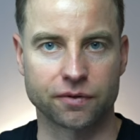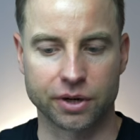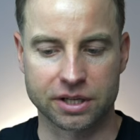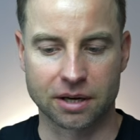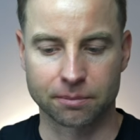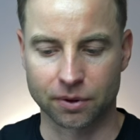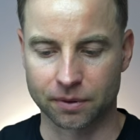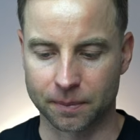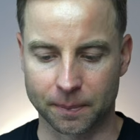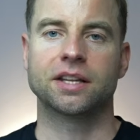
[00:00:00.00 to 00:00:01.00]
for
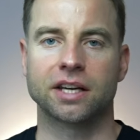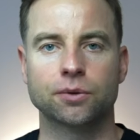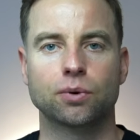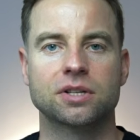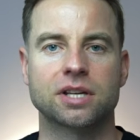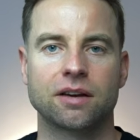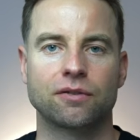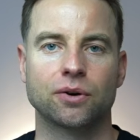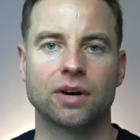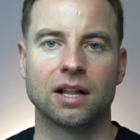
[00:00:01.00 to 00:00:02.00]
example. And it will save
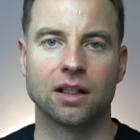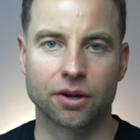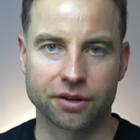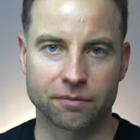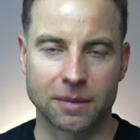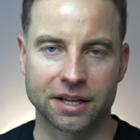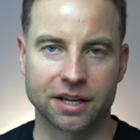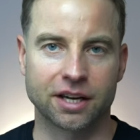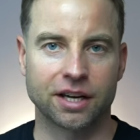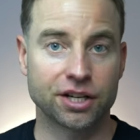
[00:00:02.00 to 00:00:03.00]
you a lot of
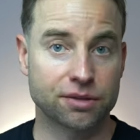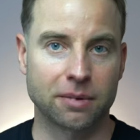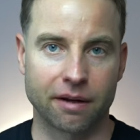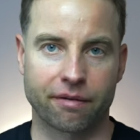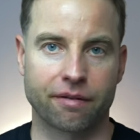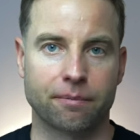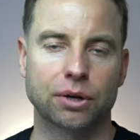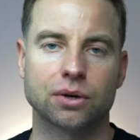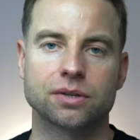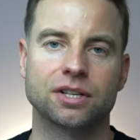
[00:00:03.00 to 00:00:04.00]
money each month
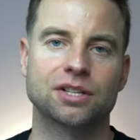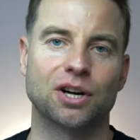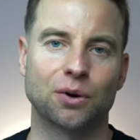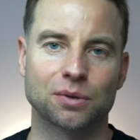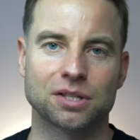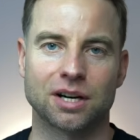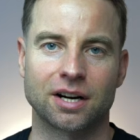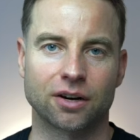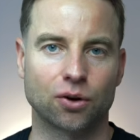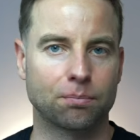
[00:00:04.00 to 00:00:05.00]
because these costs
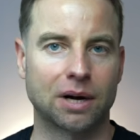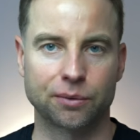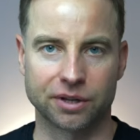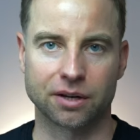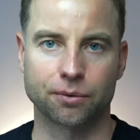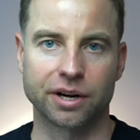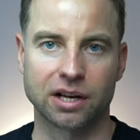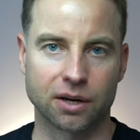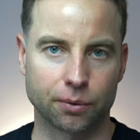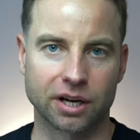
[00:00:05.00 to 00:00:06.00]
are compounding
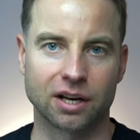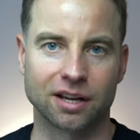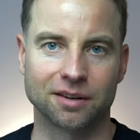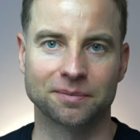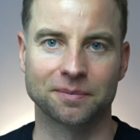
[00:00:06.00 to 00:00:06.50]
really quickly.